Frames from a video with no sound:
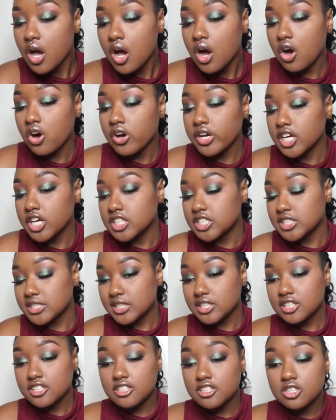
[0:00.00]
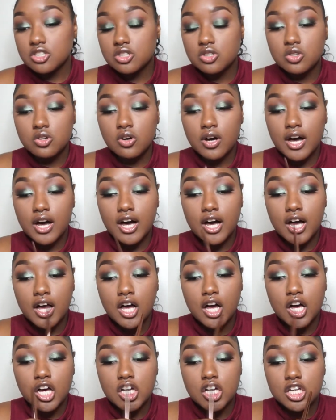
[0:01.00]
Oh yeah, just a little
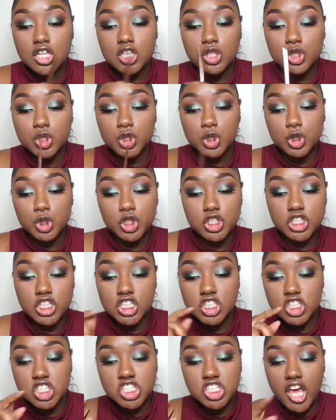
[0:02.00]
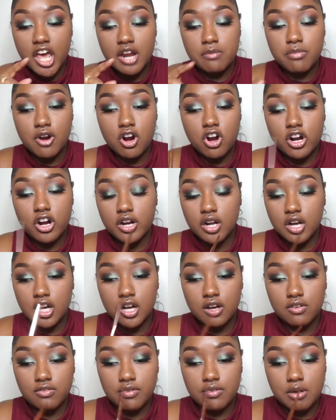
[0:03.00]
chit chat part
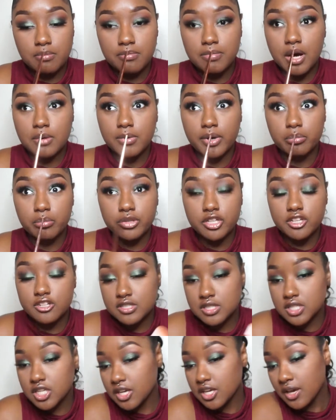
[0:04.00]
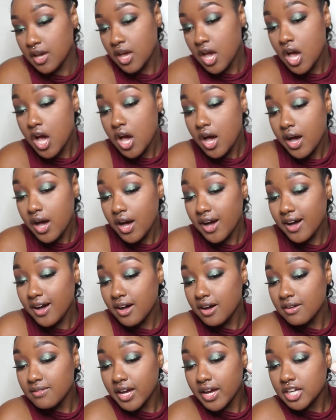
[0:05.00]
of about my piercing.
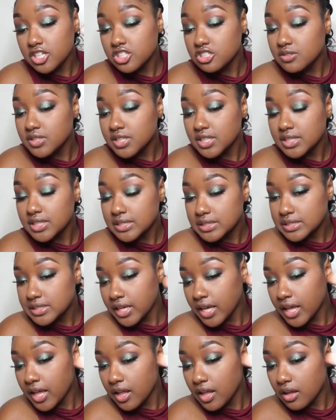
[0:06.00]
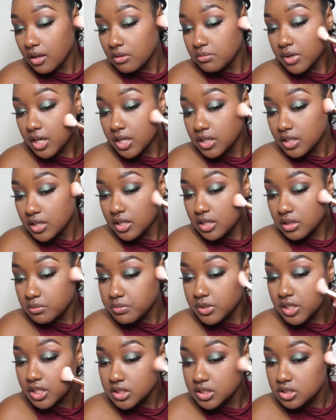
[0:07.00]
As you can tell, my
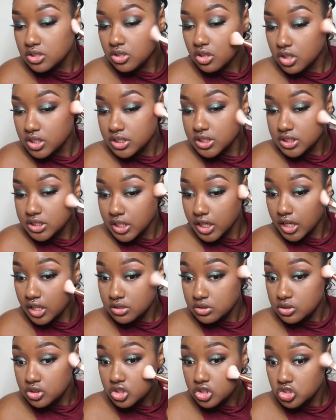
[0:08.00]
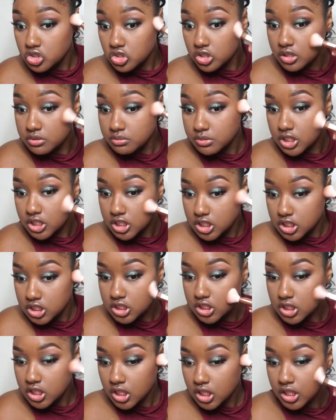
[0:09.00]
lip has gone down
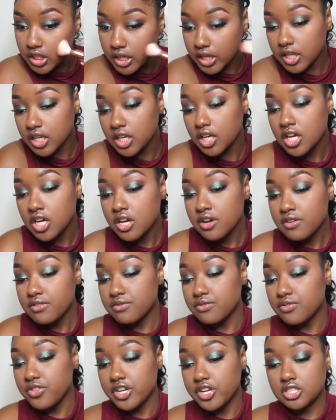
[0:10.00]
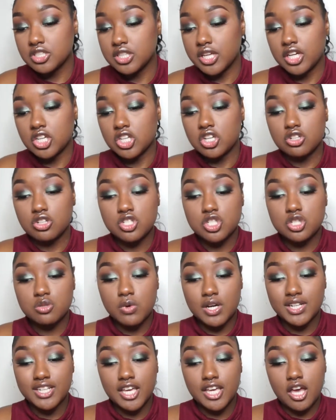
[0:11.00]
tremendously. Like there's like no
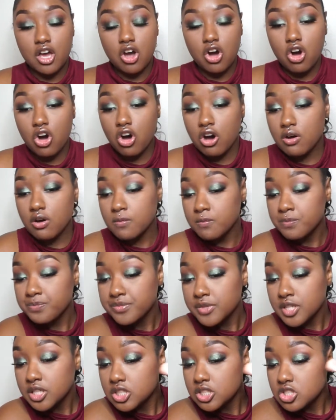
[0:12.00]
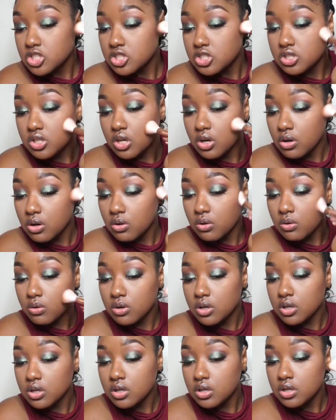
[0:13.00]
swelling at all.
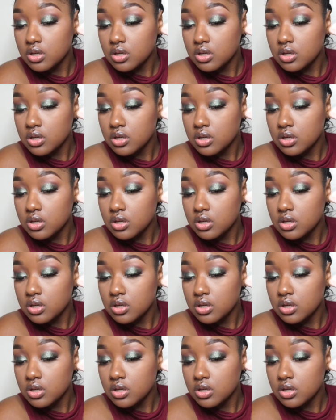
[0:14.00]
So